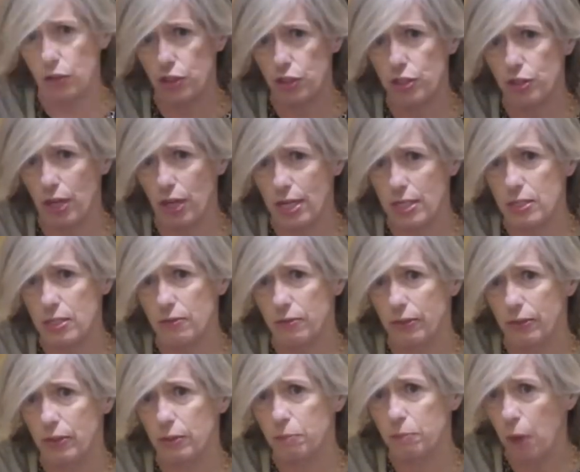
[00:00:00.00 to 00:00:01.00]

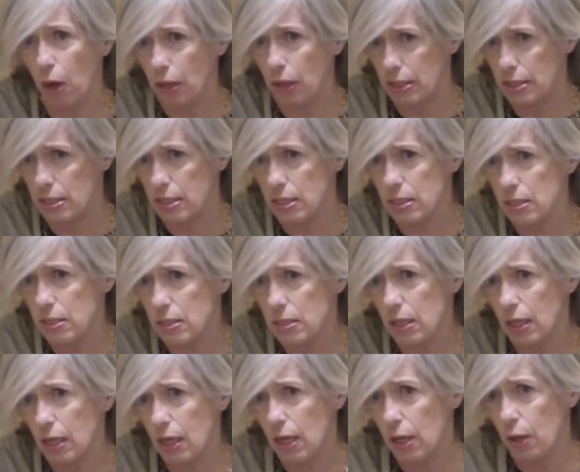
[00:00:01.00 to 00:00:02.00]
transfer policies,
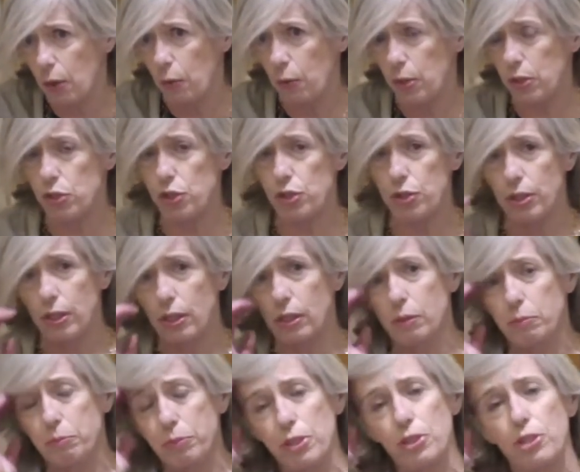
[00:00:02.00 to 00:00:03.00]
which
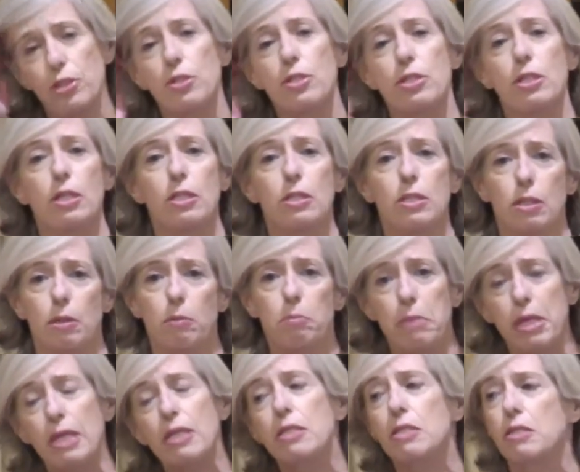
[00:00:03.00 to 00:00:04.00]
produced
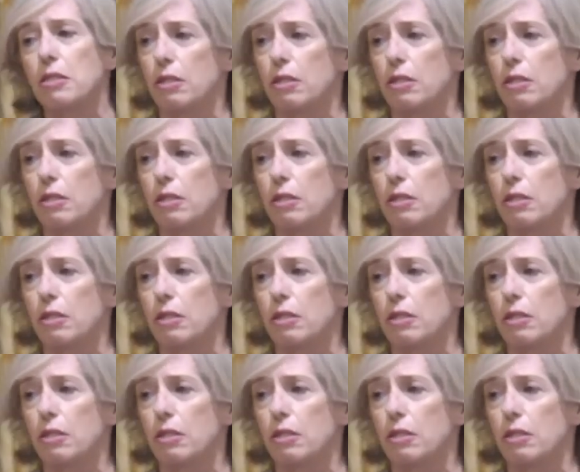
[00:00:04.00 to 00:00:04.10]
mixed